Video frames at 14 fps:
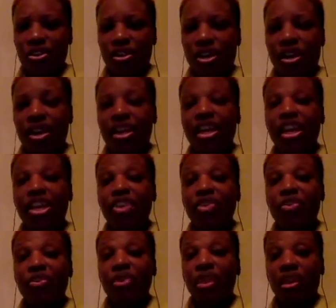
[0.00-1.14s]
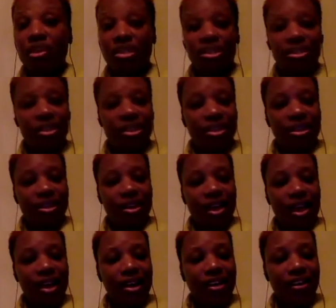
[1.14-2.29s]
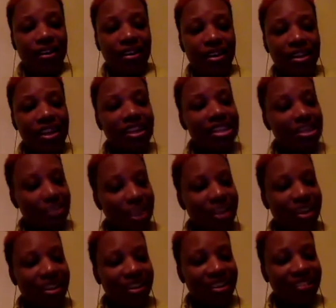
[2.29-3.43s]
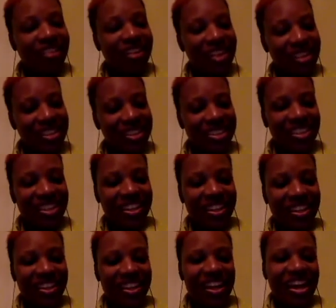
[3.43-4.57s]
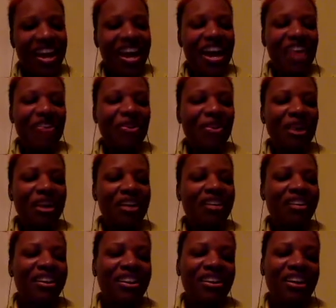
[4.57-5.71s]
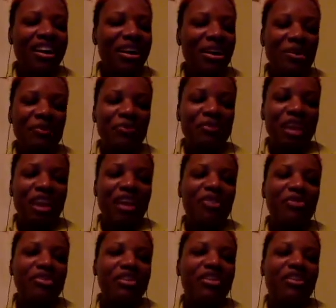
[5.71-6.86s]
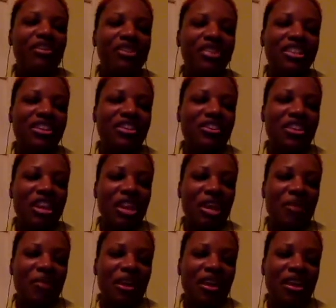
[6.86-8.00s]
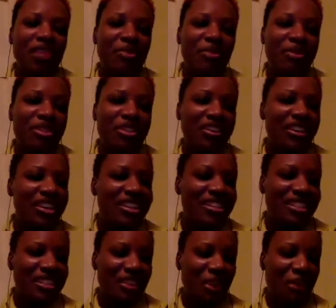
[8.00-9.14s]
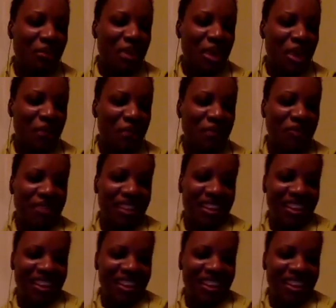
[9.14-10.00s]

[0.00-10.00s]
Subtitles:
And I kid you not. I got, yes, Mahalia, right? Yeah, yeah, yeah. I don't know what I call it. I using her Tinder name. I keep using her Instagram name.